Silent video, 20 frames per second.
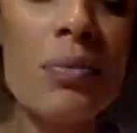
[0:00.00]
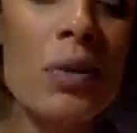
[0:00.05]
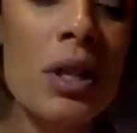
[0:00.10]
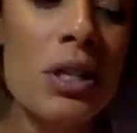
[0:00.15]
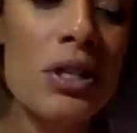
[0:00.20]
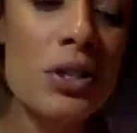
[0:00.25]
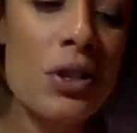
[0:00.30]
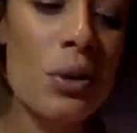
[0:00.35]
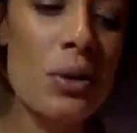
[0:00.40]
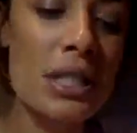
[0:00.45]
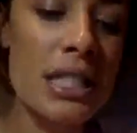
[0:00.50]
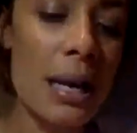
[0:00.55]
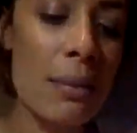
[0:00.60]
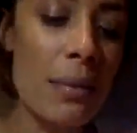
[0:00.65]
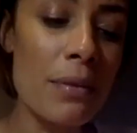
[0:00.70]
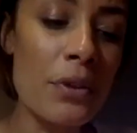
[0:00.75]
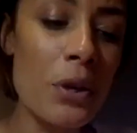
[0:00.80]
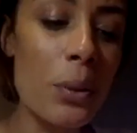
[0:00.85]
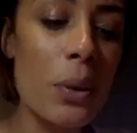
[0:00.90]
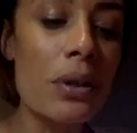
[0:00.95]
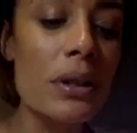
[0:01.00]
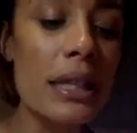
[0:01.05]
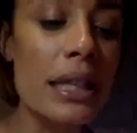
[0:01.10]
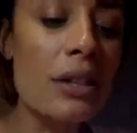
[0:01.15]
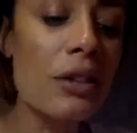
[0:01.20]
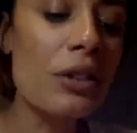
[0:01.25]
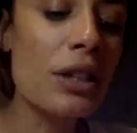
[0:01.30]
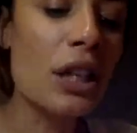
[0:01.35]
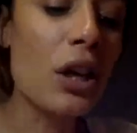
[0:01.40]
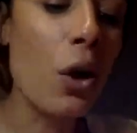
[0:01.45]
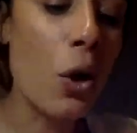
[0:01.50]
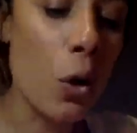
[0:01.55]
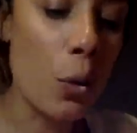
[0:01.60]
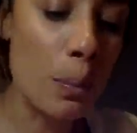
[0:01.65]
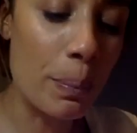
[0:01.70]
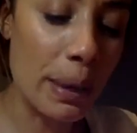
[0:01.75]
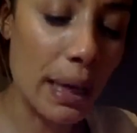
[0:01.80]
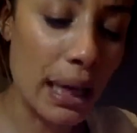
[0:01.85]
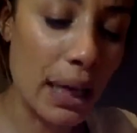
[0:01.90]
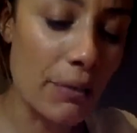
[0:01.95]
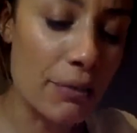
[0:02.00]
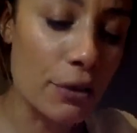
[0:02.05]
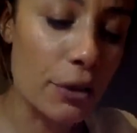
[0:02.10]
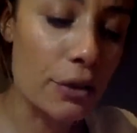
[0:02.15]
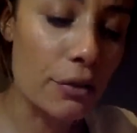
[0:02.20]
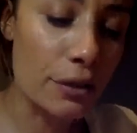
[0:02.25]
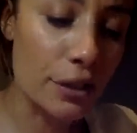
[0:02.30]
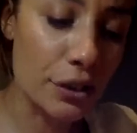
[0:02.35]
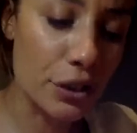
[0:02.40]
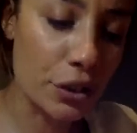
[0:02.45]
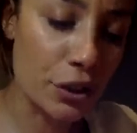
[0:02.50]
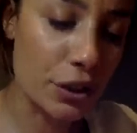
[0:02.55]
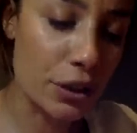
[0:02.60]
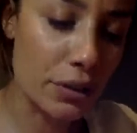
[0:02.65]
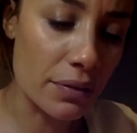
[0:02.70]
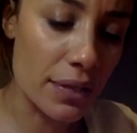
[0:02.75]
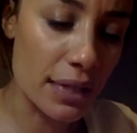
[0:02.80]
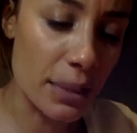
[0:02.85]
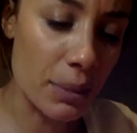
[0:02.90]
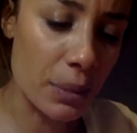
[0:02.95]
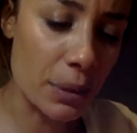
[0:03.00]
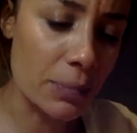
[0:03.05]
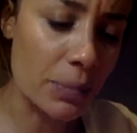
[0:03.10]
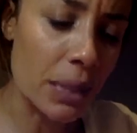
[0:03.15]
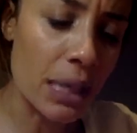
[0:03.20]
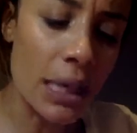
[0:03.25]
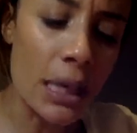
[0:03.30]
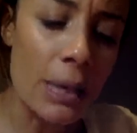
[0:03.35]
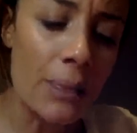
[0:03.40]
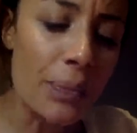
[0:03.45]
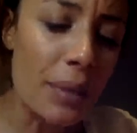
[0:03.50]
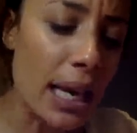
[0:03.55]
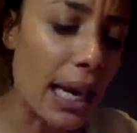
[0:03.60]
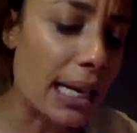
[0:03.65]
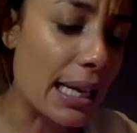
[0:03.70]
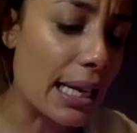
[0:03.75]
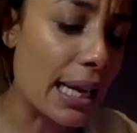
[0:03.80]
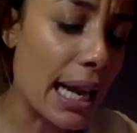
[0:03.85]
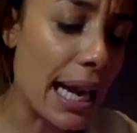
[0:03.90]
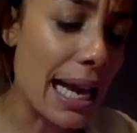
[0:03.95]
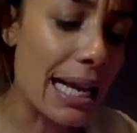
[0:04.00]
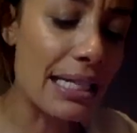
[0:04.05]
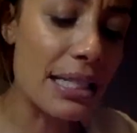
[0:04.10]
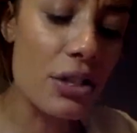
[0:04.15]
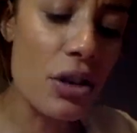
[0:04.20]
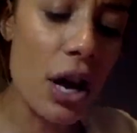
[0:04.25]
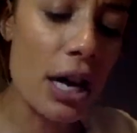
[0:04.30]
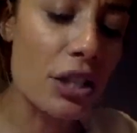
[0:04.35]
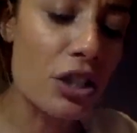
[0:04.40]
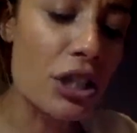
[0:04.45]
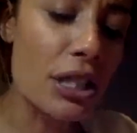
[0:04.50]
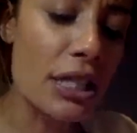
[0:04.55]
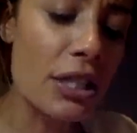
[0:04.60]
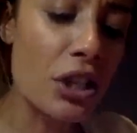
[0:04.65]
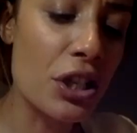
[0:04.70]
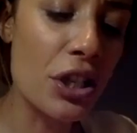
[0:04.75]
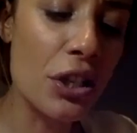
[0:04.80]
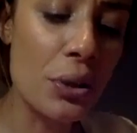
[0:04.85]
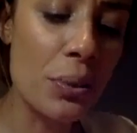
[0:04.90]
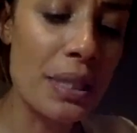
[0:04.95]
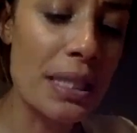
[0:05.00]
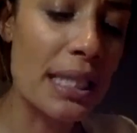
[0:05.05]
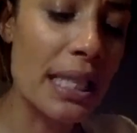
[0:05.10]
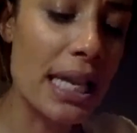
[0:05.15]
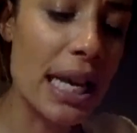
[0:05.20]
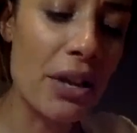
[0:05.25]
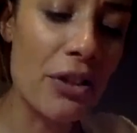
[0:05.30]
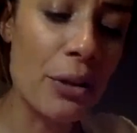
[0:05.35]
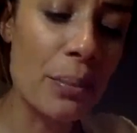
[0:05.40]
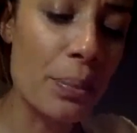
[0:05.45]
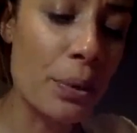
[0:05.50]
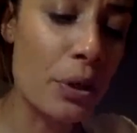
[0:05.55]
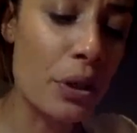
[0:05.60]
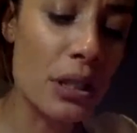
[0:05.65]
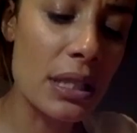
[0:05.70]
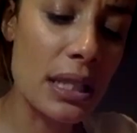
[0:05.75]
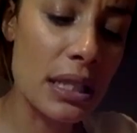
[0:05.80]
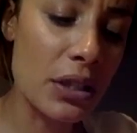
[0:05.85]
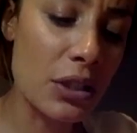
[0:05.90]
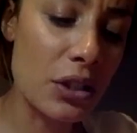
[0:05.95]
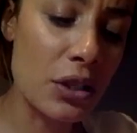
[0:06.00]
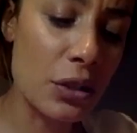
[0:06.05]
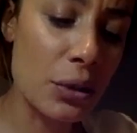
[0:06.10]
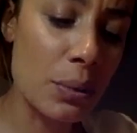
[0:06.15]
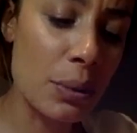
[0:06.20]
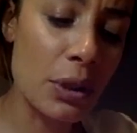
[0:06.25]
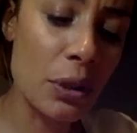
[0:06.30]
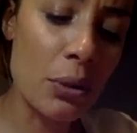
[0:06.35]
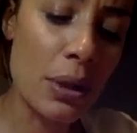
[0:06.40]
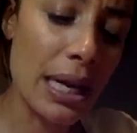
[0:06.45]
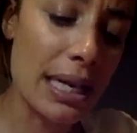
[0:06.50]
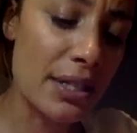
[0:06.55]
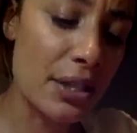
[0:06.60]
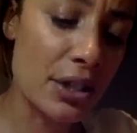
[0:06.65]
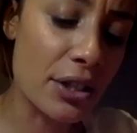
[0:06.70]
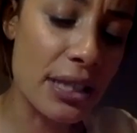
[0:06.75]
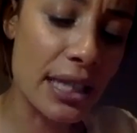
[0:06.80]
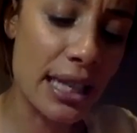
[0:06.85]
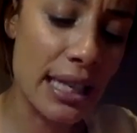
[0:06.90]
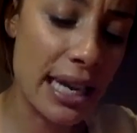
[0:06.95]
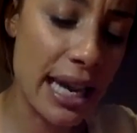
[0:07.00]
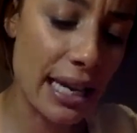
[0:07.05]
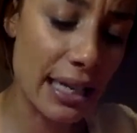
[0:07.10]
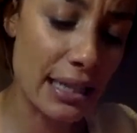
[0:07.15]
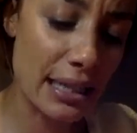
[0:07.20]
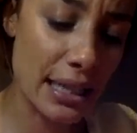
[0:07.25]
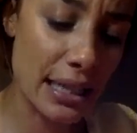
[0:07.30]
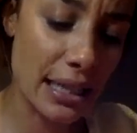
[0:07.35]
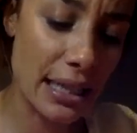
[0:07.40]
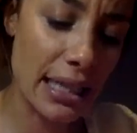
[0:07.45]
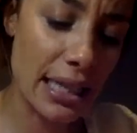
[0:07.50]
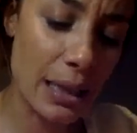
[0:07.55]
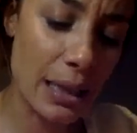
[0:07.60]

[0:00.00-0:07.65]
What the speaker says: So some of you are literally hoping for a return of someone. And it's not just you. It's the other person too. When you guys are connected, and